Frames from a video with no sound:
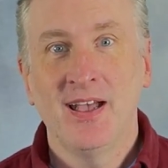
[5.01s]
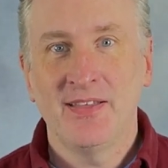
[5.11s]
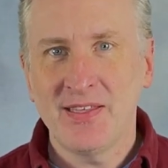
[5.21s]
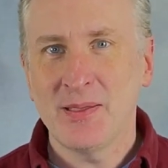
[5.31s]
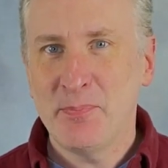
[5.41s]
I
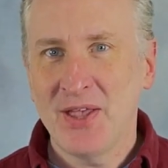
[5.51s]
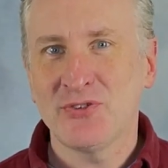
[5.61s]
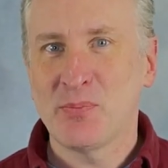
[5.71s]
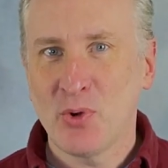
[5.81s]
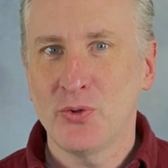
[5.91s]
think the best
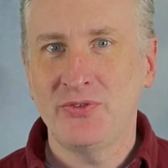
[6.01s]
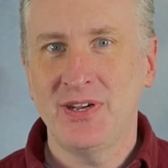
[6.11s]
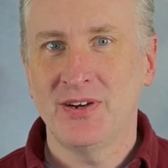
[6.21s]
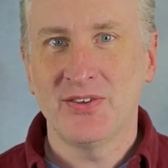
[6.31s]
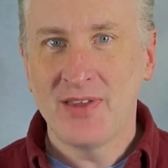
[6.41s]
approach
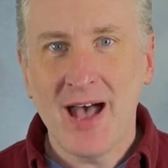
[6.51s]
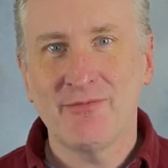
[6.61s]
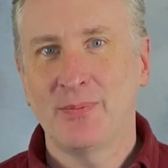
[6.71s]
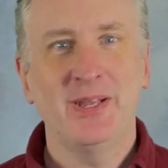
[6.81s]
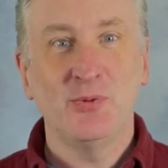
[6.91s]
here is not
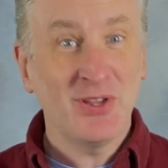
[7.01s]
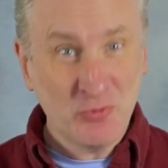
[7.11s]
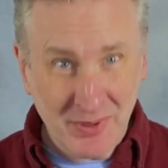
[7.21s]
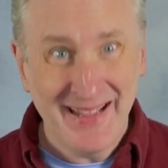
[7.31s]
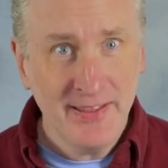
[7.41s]
for me to
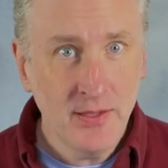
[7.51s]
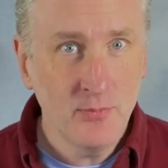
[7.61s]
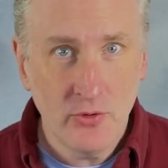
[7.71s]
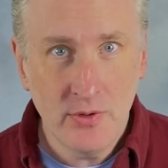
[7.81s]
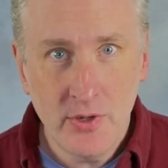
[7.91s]
explain them
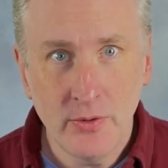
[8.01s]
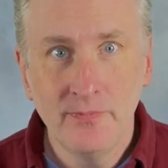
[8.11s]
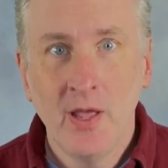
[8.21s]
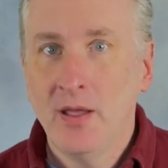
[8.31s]
to you.